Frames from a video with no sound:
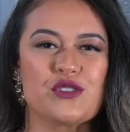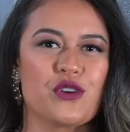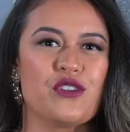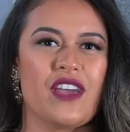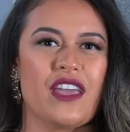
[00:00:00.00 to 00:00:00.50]

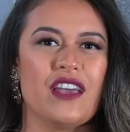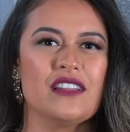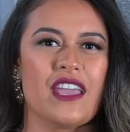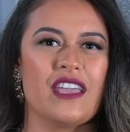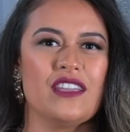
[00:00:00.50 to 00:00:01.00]
sure that
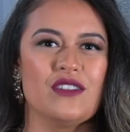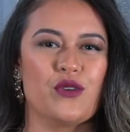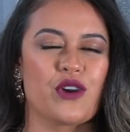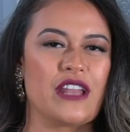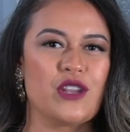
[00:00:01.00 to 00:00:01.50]
LA
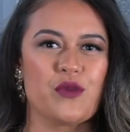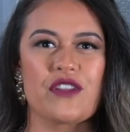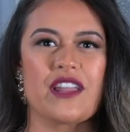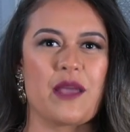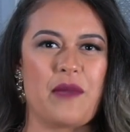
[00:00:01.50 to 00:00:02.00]
or
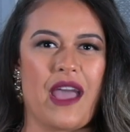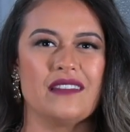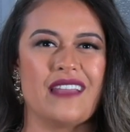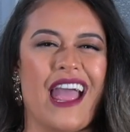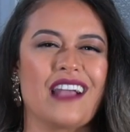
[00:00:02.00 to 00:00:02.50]
anywhere that I'm
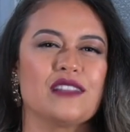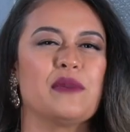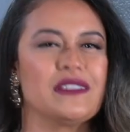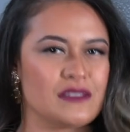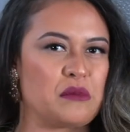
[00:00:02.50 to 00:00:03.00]
at
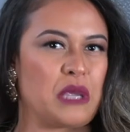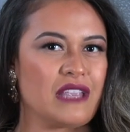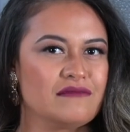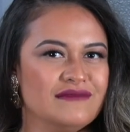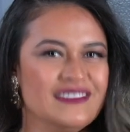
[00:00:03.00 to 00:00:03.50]
acclimates to me.